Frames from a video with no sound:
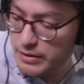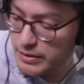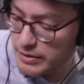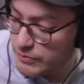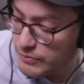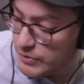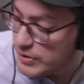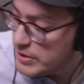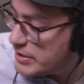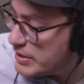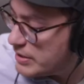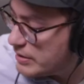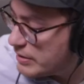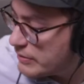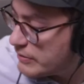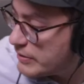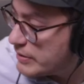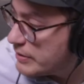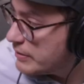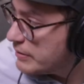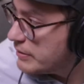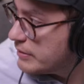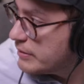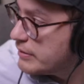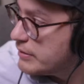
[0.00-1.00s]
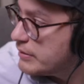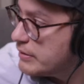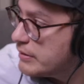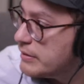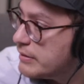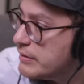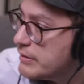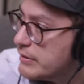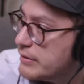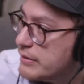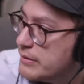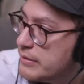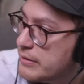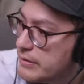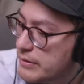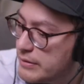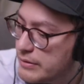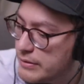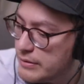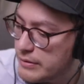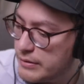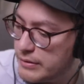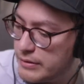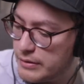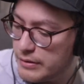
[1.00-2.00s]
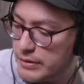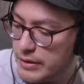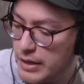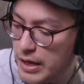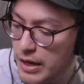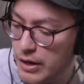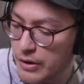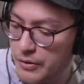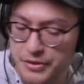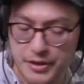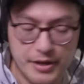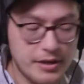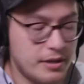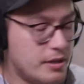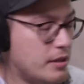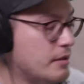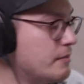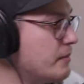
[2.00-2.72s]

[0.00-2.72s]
What is he doing? Oh, thank you.